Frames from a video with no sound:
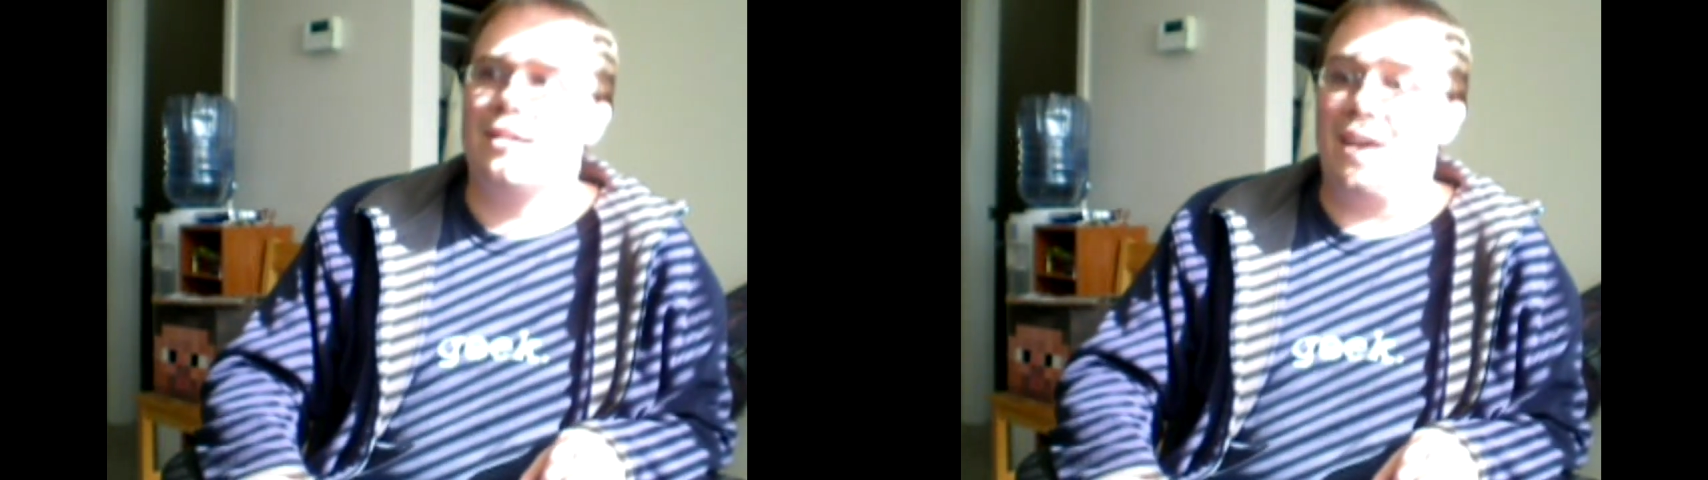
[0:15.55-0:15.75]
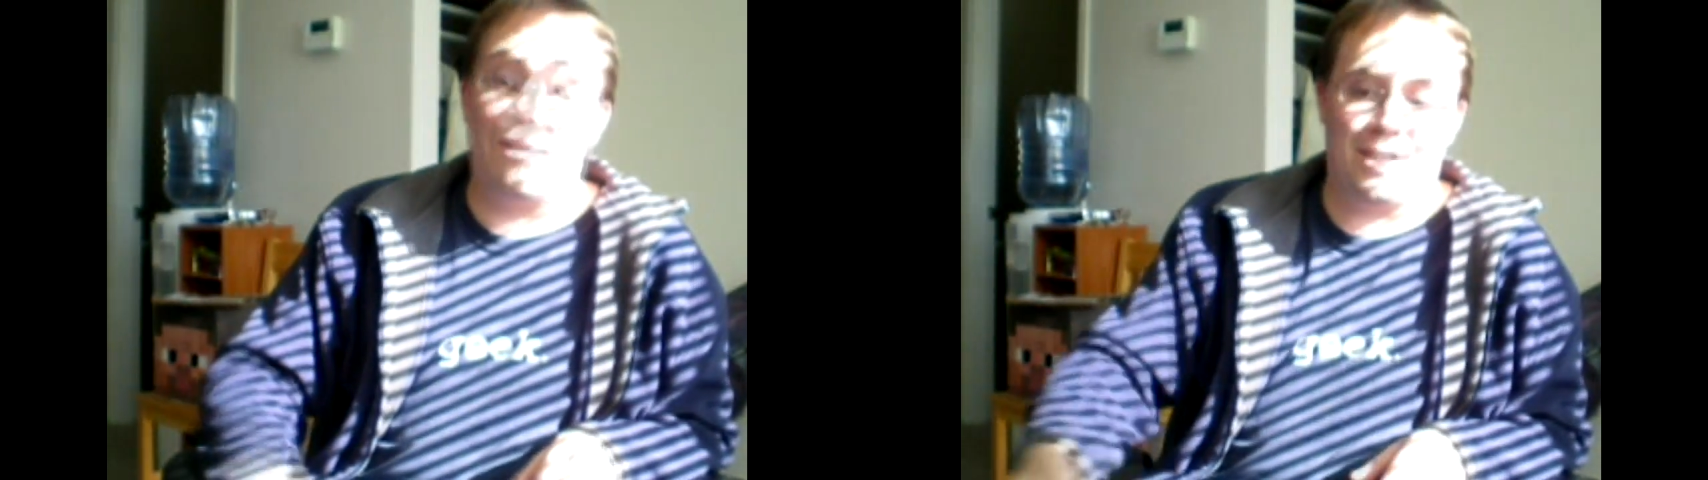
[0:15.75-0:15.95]

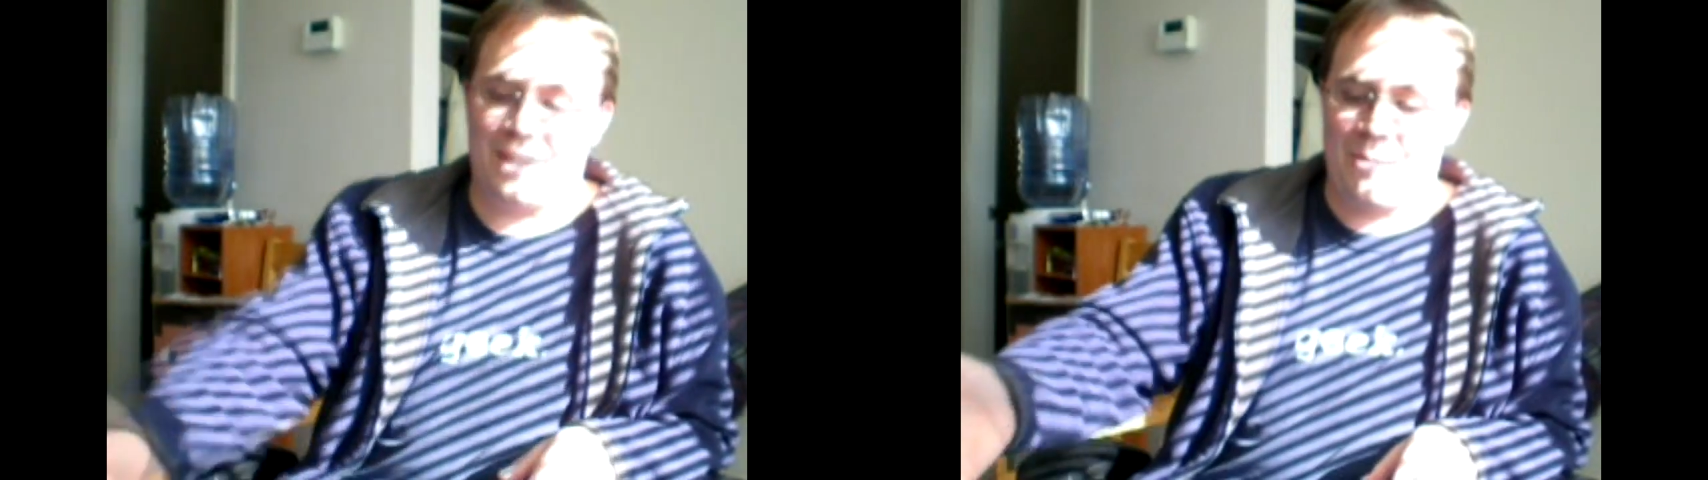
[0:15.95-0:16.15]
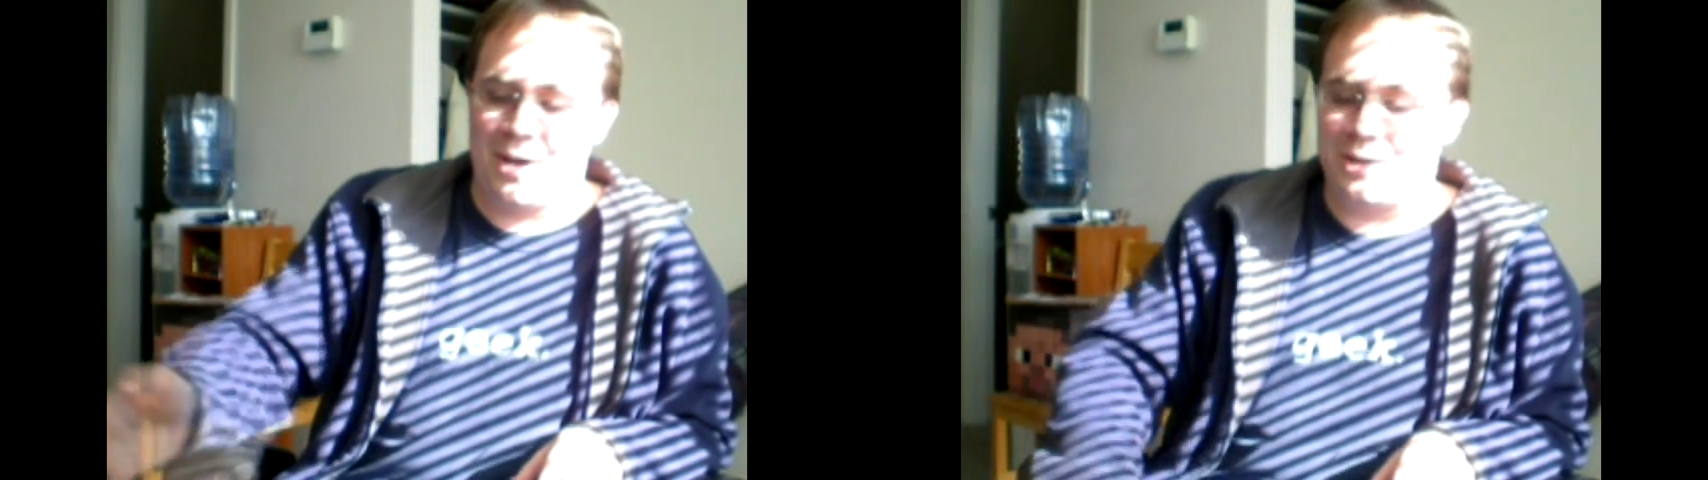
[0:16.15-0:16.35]
Every
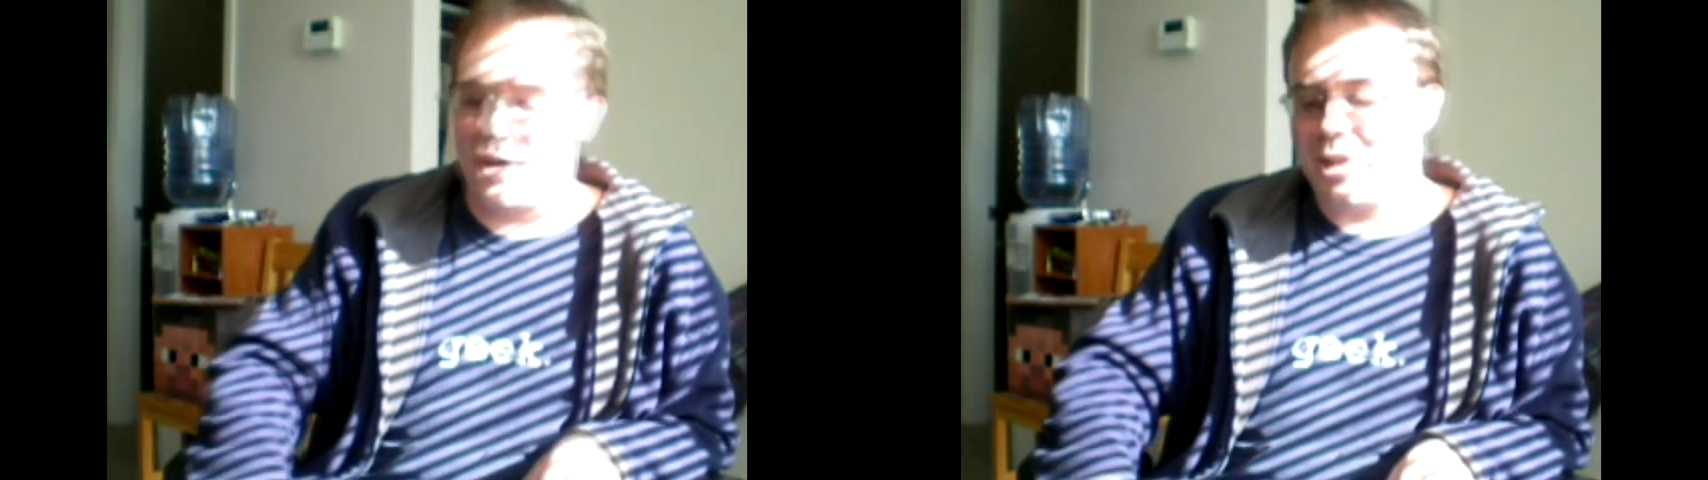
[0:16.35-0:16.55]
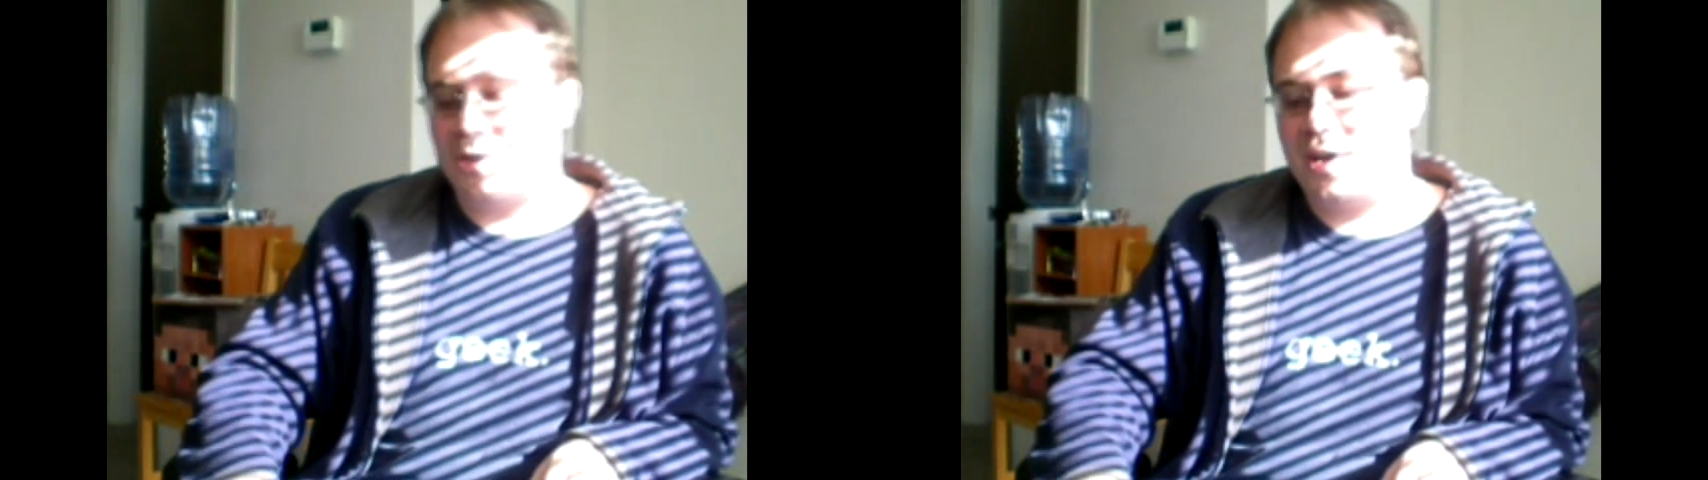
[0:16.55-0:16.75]
time I
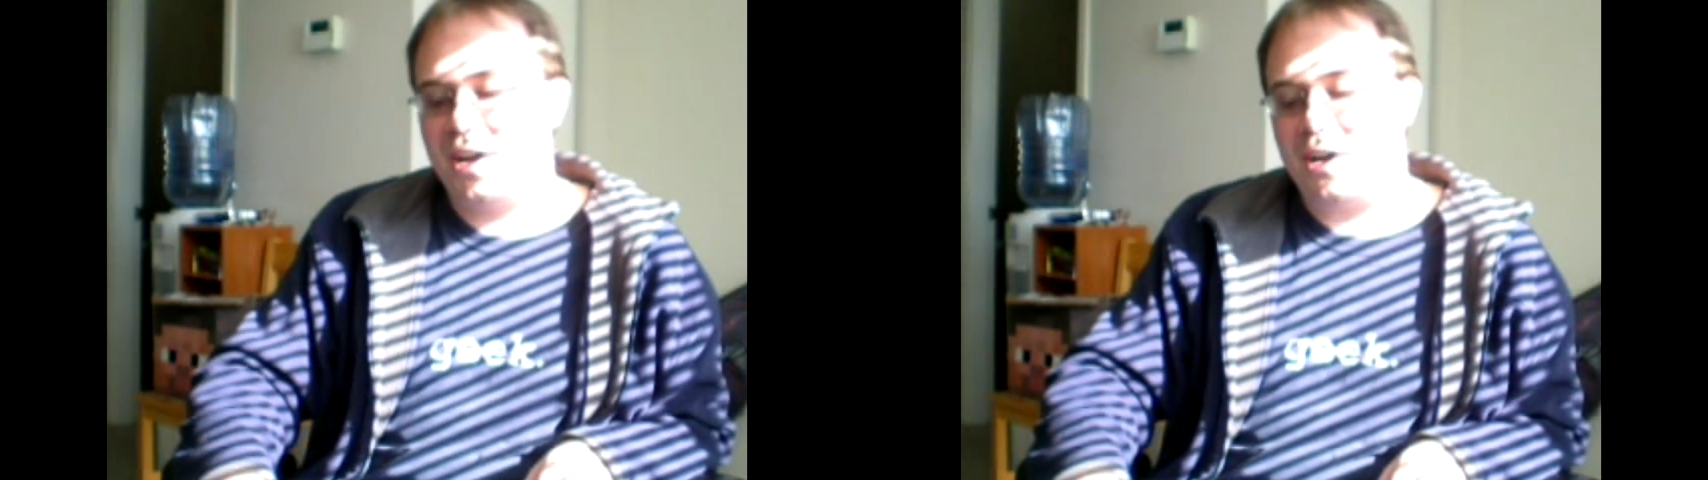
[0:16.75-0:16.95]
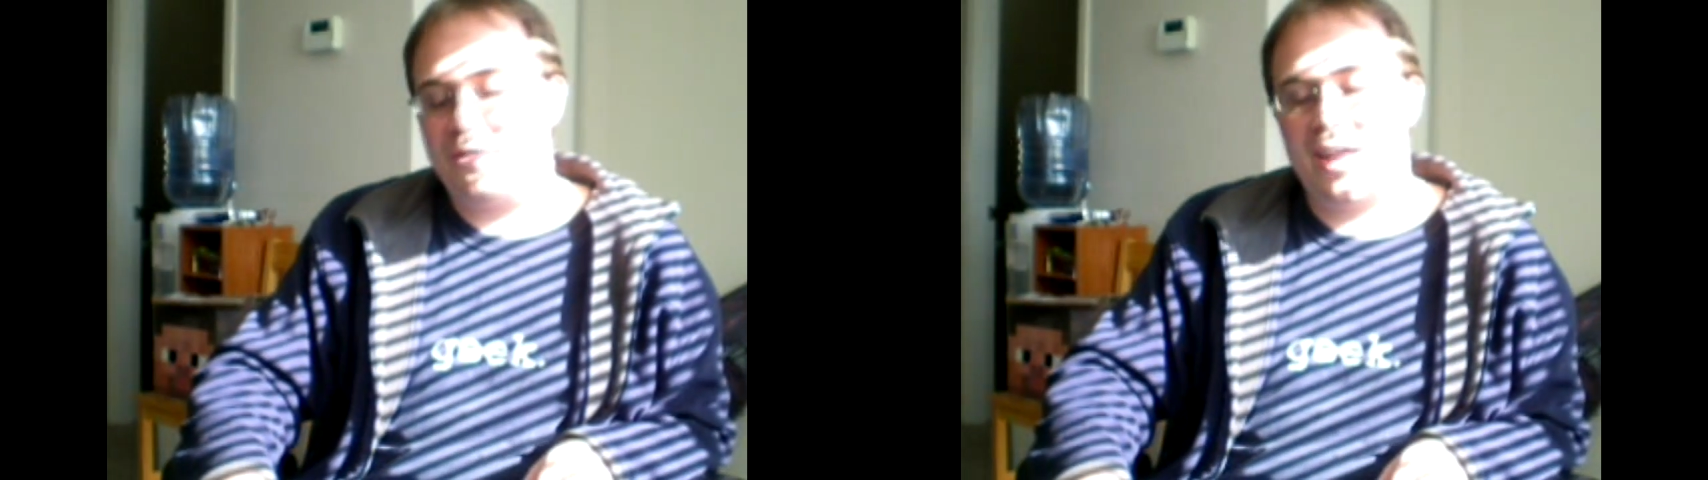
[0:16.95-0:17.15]
tried to read
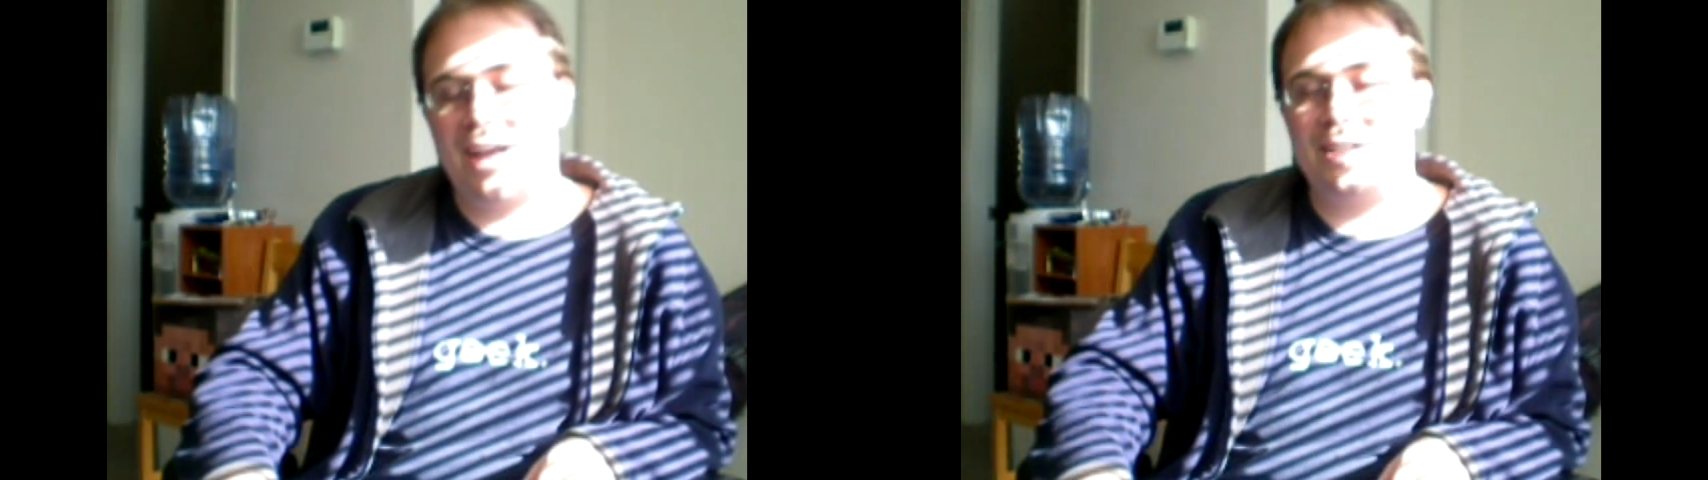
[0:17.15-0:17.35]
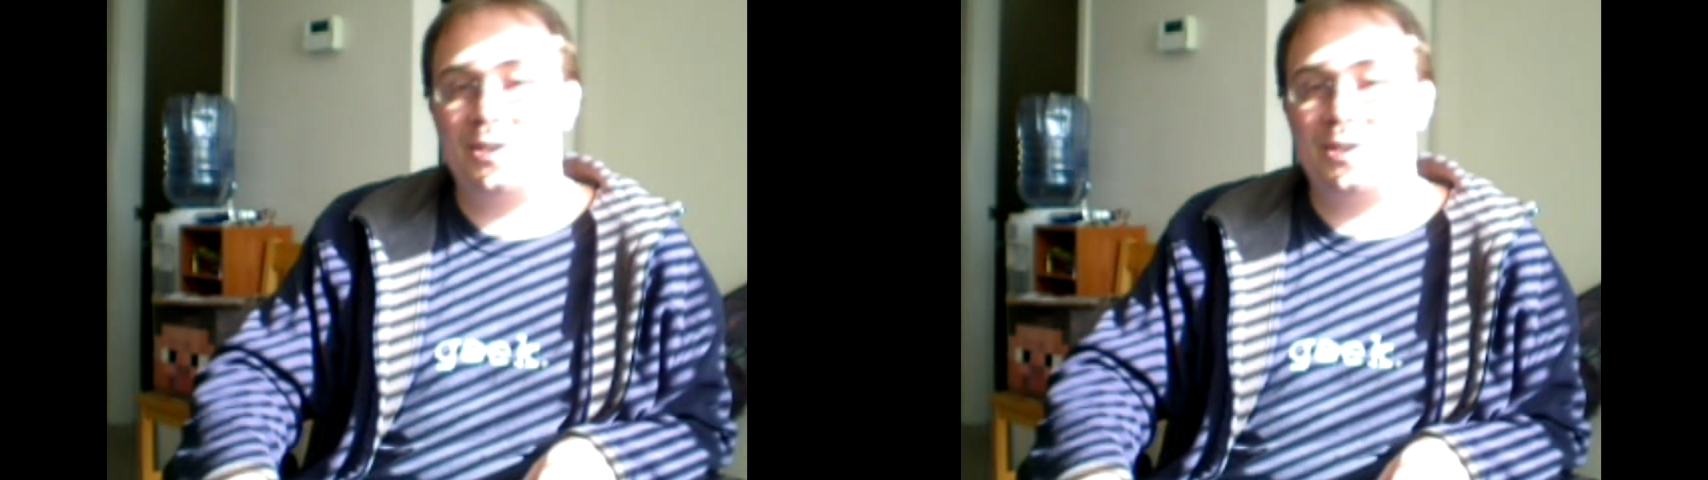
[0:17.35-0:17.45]
off that